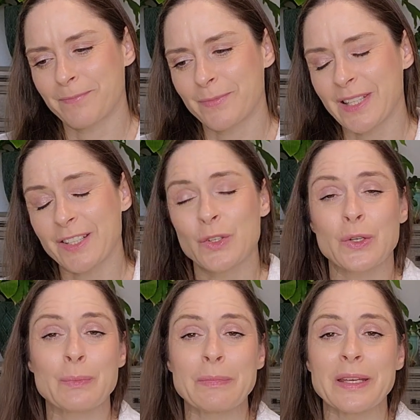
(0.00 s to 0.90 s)
There
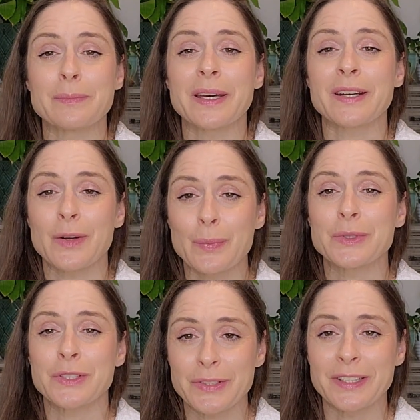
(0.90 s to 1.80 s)
couldn't be a better
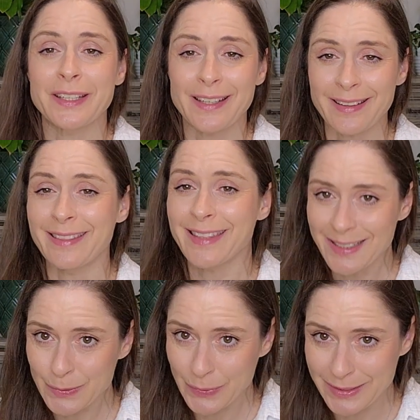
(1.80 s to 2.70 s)
opportunity than
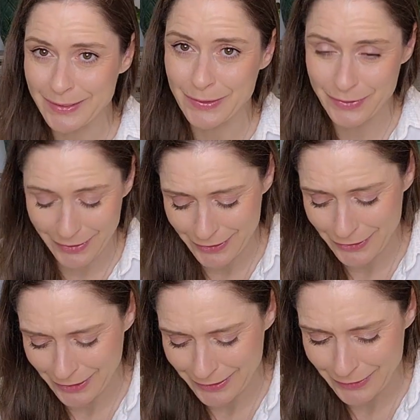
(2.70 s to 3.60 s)
this one to finish it,